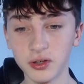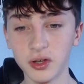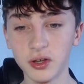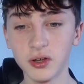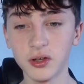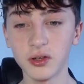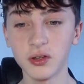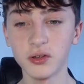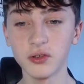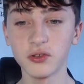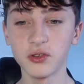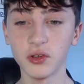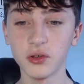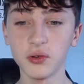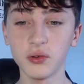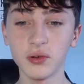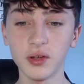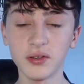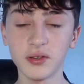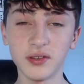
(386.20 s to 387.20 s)
So
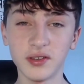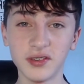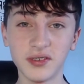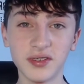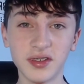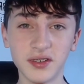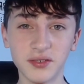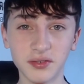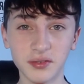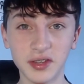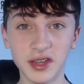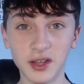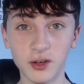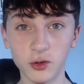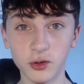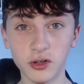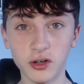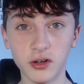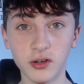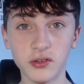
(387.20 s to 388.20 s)
as you can see from the yellow
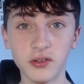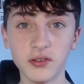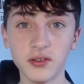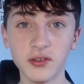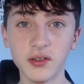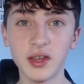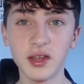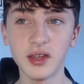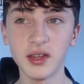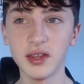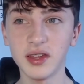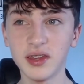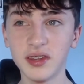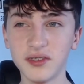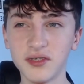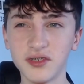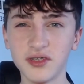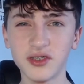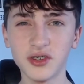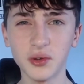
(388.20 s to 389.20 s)
cards, he's
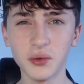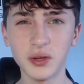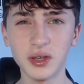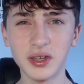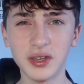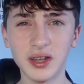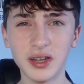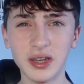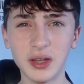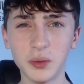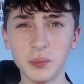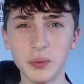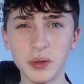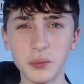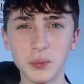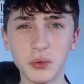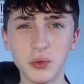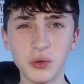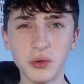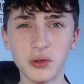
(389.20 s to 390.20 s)
showing a little bit
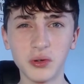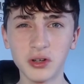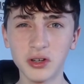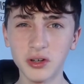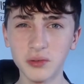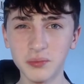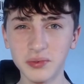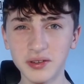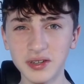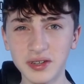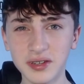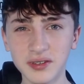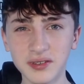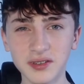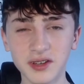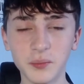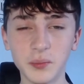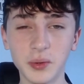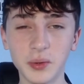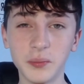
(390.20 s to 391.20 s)
more clumsiness. I
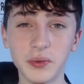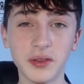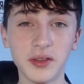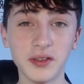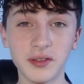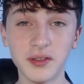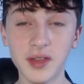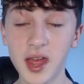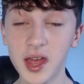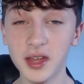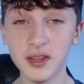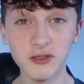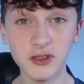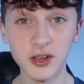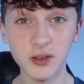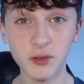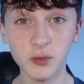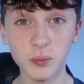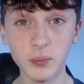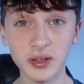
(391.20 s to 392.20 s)
remember the
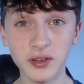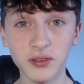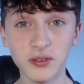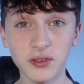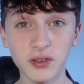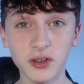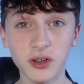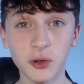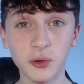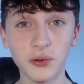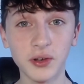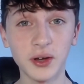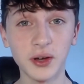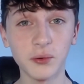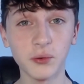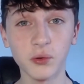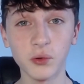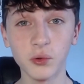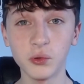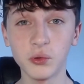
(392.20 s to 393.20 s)
James Maddison goal, that
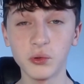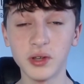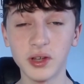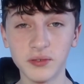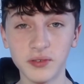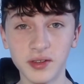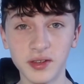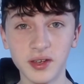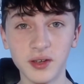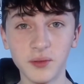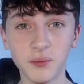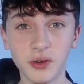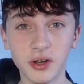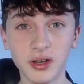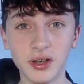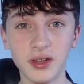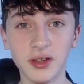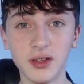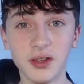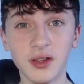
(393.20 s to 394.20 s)
was all down to him
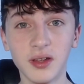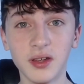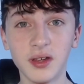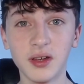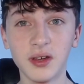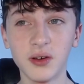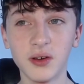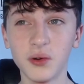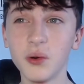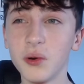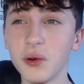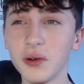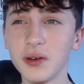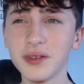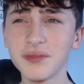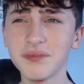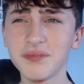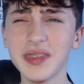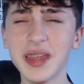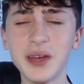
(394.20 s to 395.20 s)
really. Or
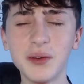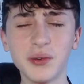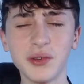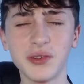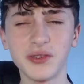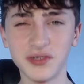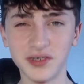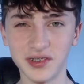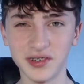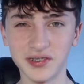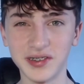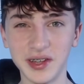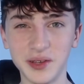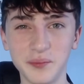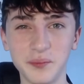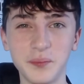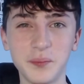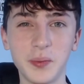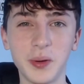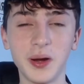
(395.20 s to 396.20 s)
it wasn't just him,
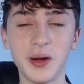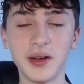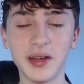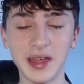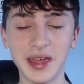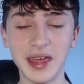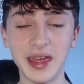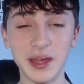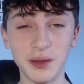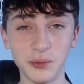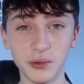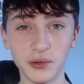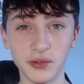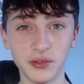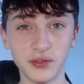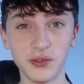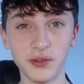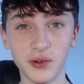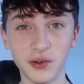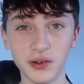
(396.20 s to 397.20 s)
but it was
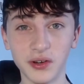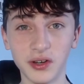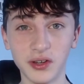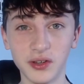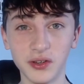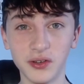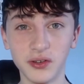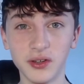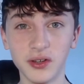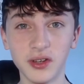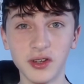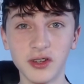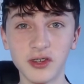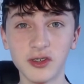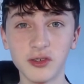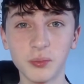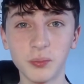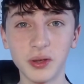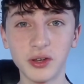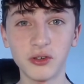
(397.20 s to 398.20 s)
not a good
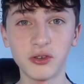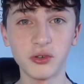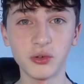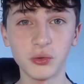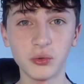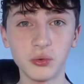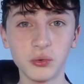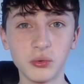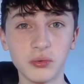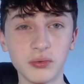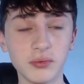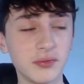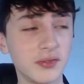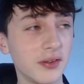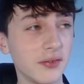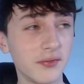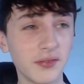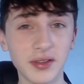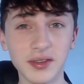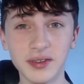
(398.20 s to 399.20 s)
spatial
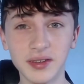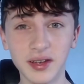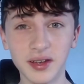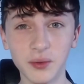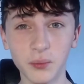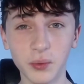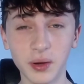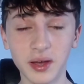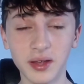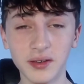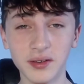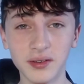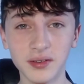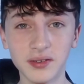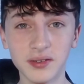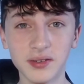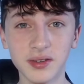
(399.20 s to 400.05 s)
defensive awareness